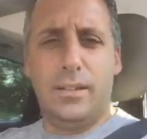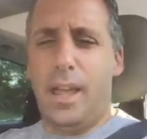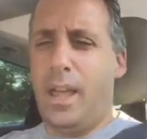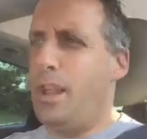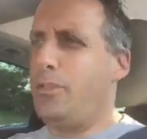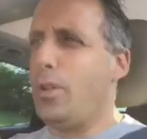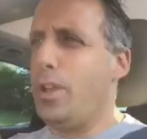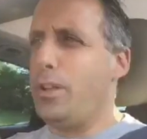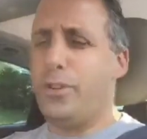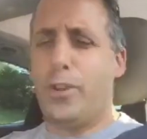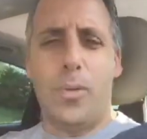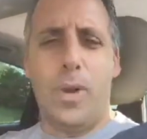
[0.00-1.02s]
and that's all I
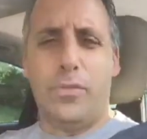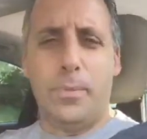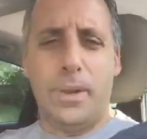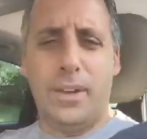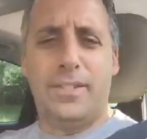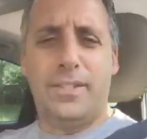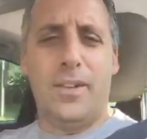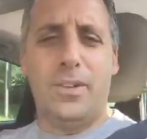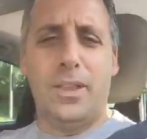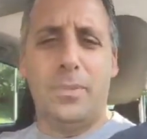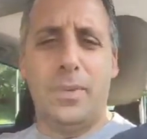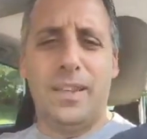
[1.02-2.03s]
took away from it. It's not
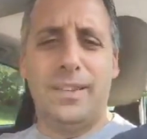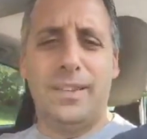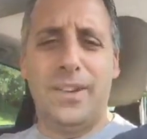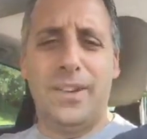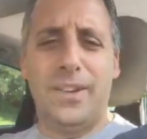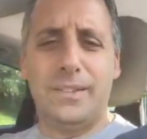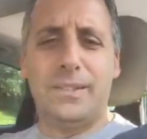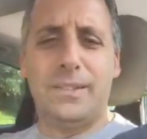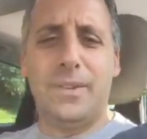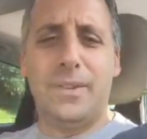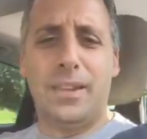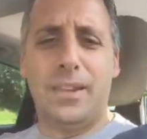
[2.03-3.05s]
really my
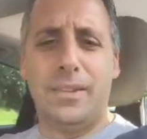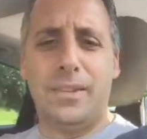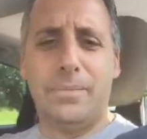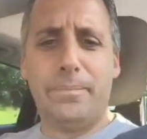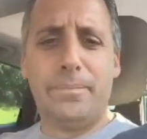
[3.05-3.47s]
thing.